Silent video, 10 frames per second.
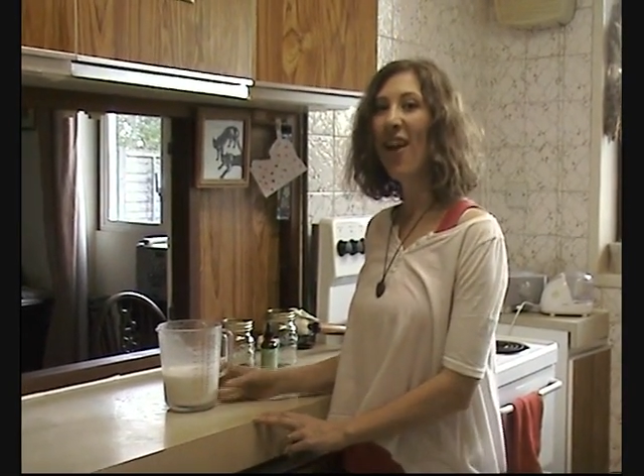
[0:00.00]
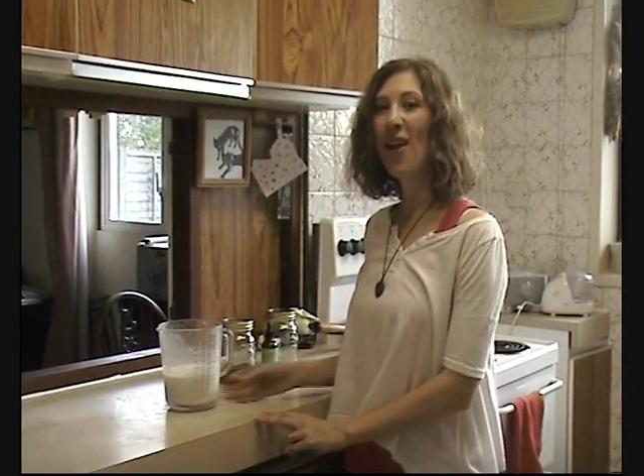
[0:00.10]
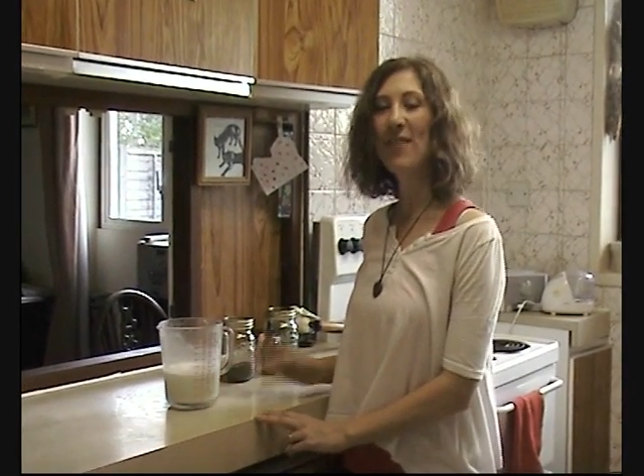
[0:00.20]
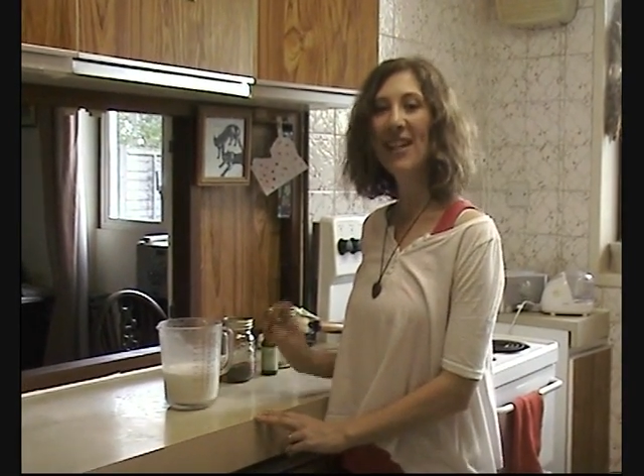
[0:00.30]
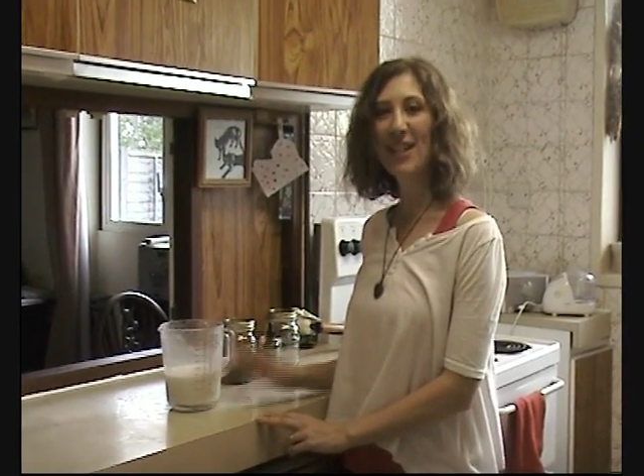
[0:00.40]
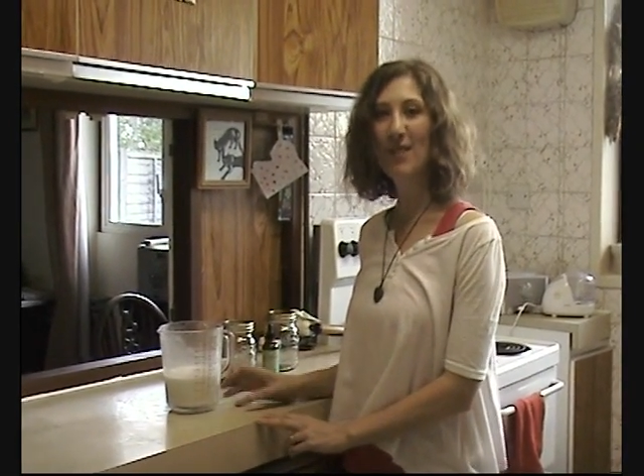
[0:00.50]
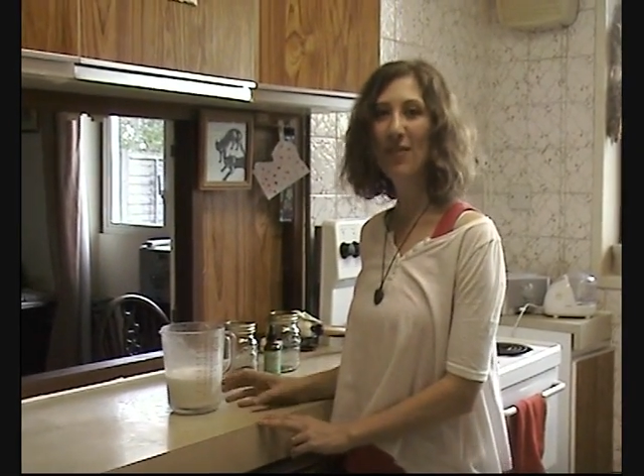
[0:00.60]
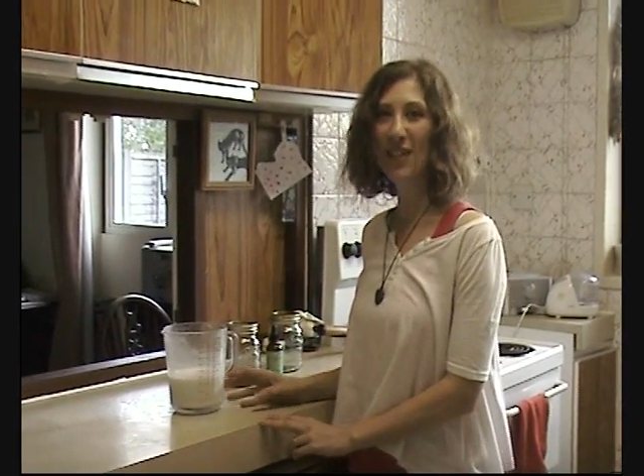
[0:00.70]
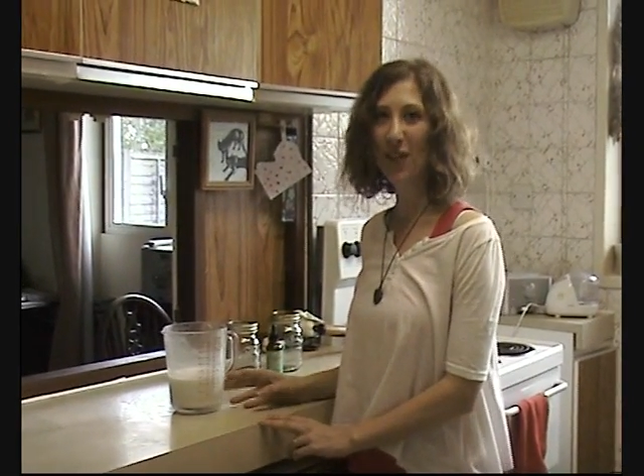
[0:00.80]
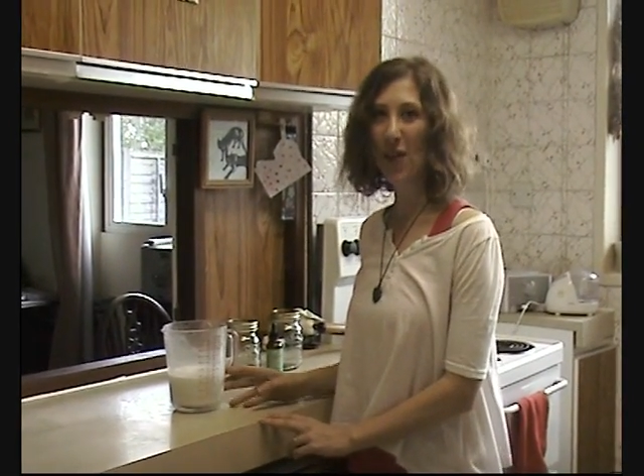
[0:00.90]
I made this
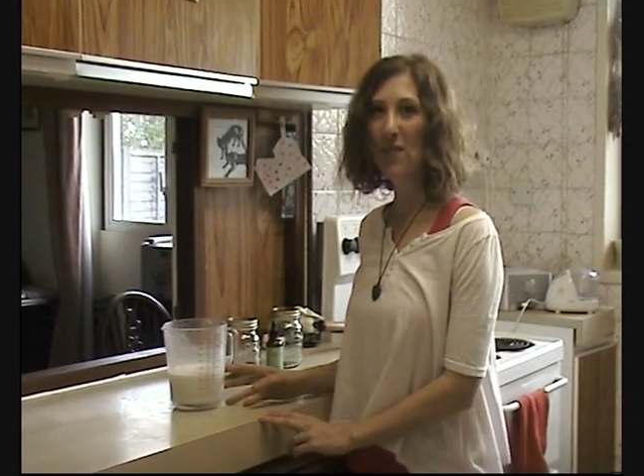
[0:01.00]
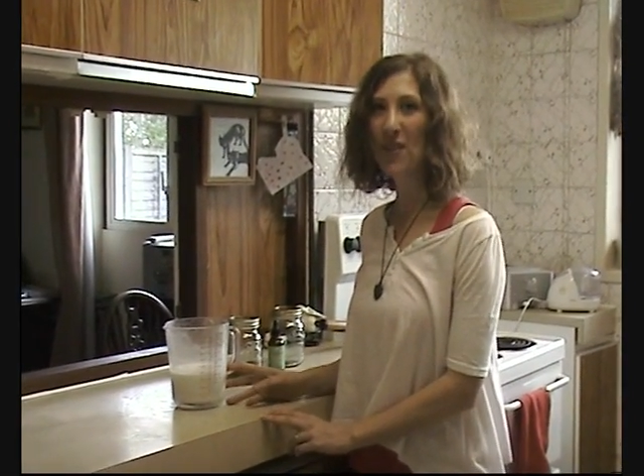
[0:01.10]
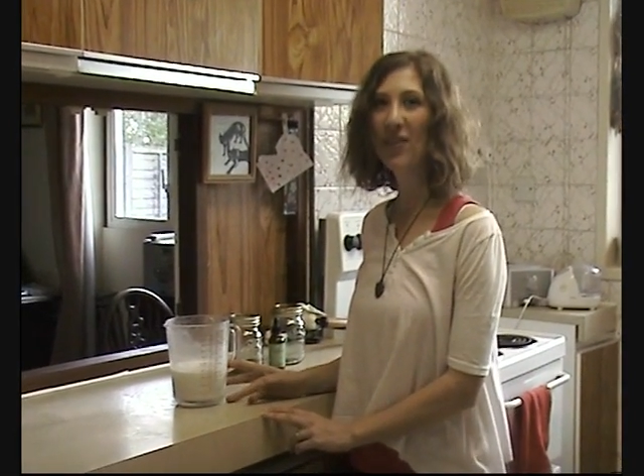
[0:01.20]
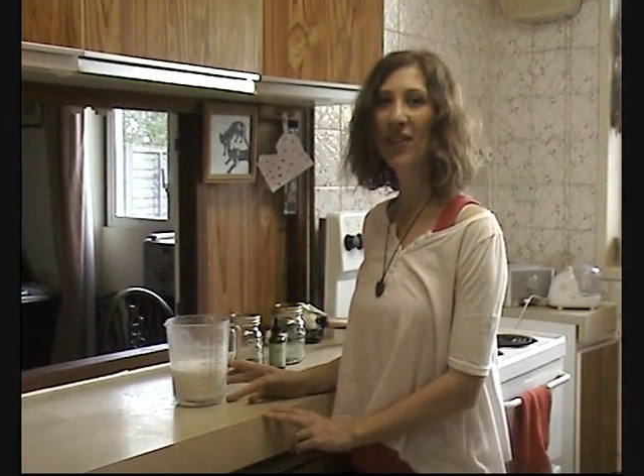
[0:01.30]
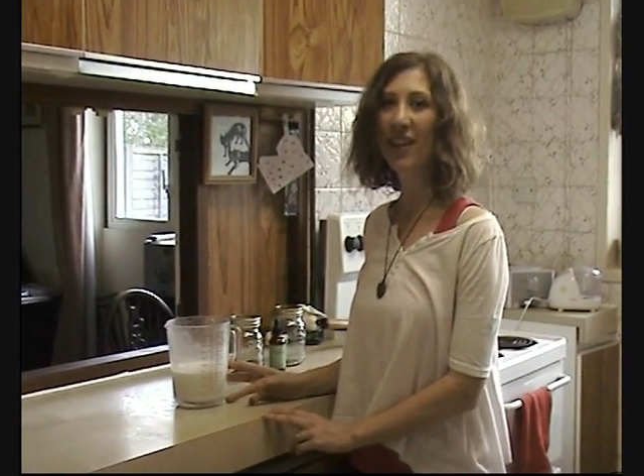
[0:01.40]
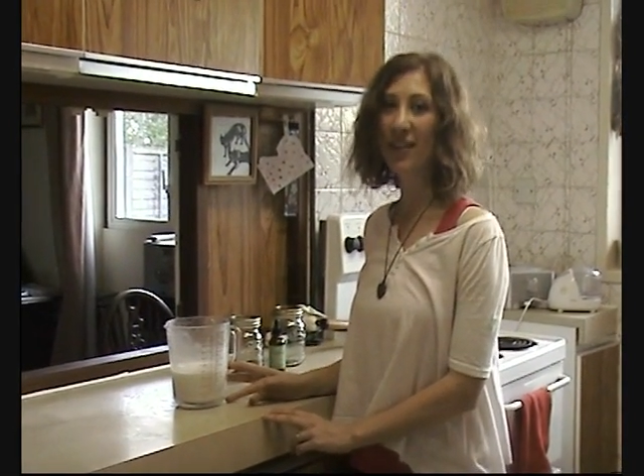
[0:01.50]
Brazil nut milk